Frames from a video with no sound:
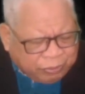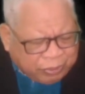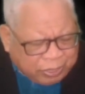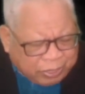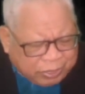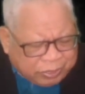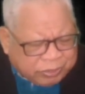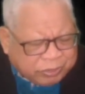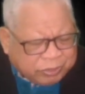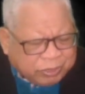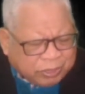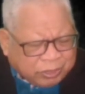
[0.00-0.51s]

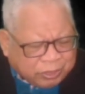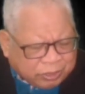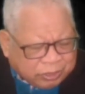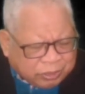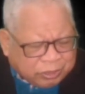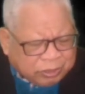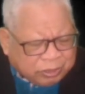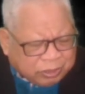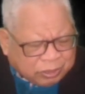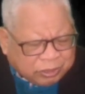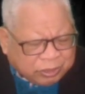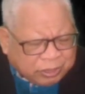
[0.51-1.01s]
If he is
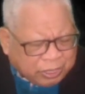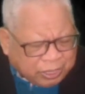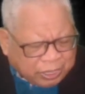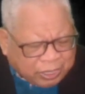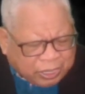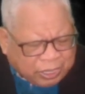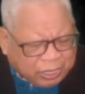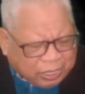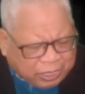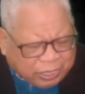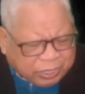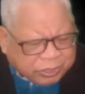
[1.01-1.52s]
the
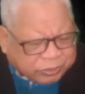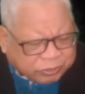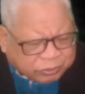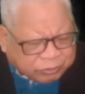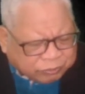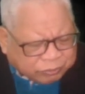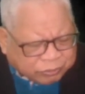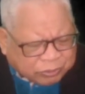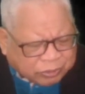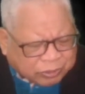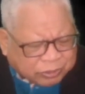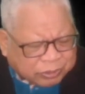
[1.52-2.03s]

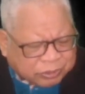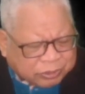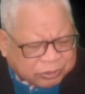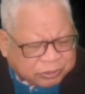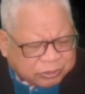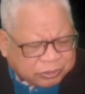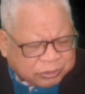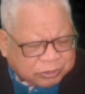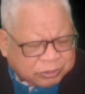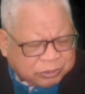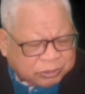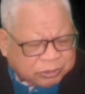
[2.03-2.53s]
elites of
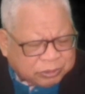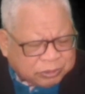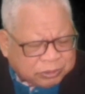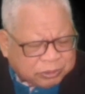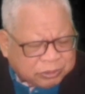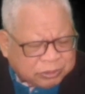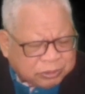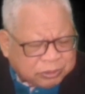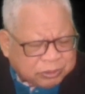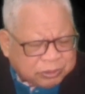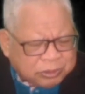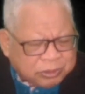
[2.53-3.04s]
God,
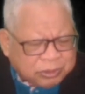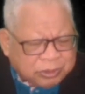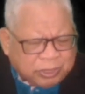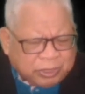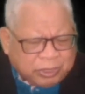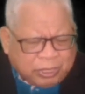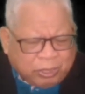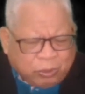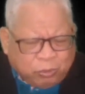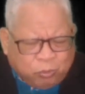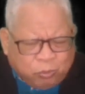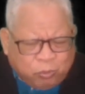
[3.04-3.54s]

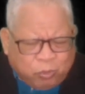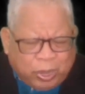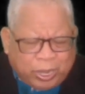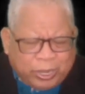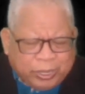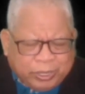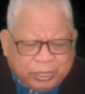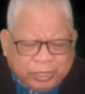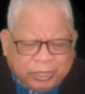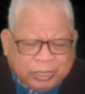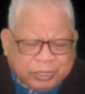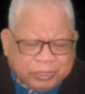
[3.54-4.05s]

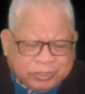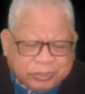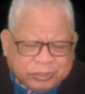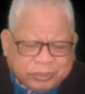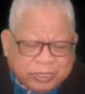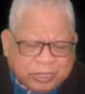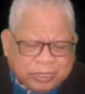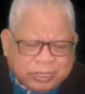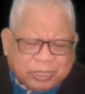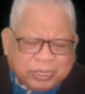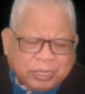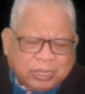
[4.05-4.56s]
then what
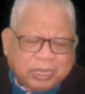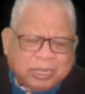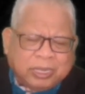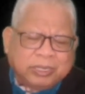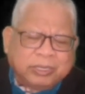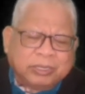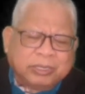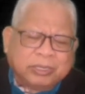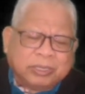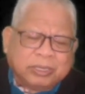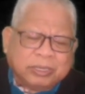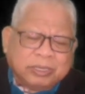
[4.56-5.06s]
he
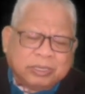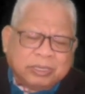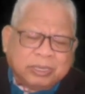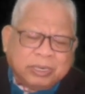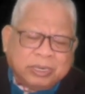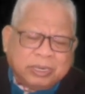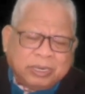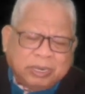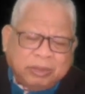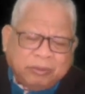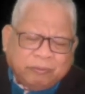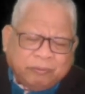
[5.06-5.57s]
said are
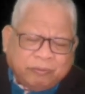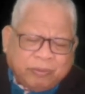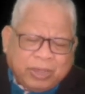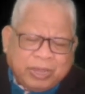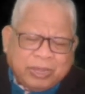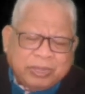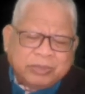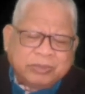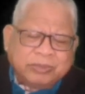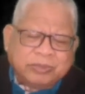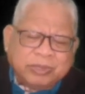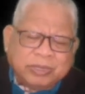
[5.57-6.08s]
the
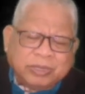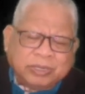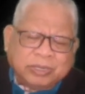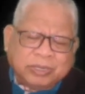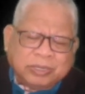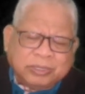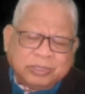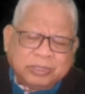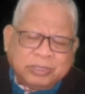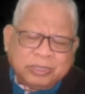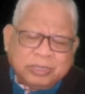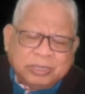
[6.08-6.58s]
divine
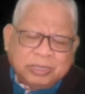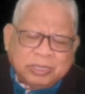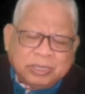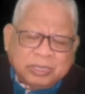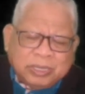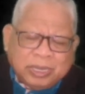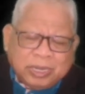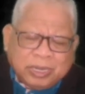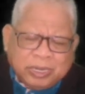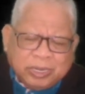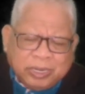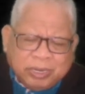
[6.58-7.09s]

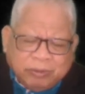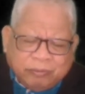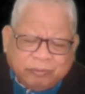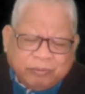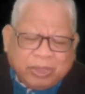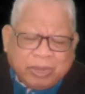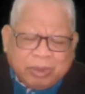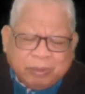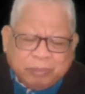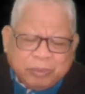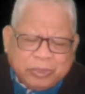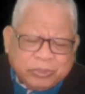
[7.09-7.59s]
secret
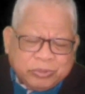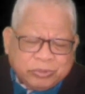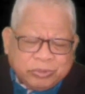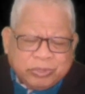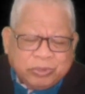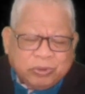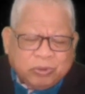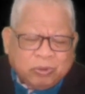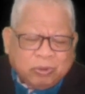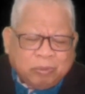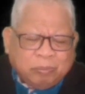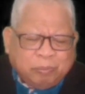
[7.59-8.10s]
and
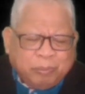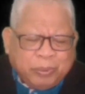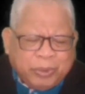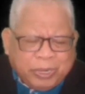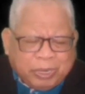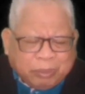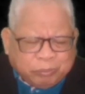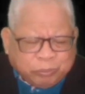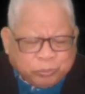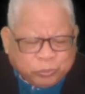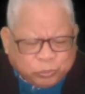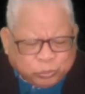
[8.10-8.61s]
divine mystery
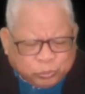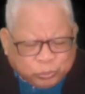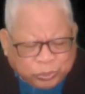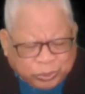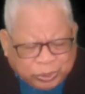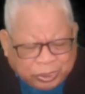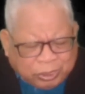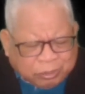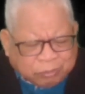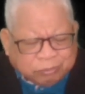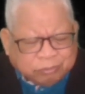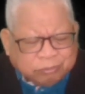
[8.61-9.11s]
open
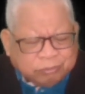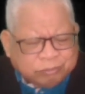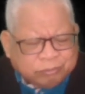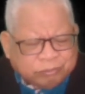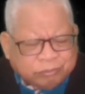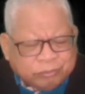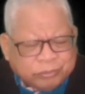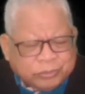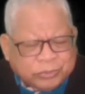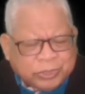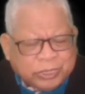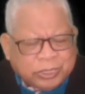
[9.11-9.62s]
up to
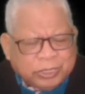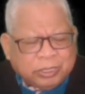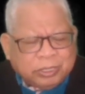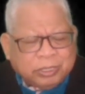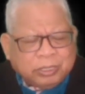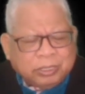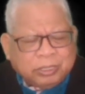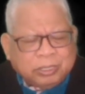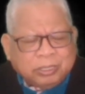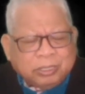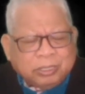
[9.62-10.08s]
him,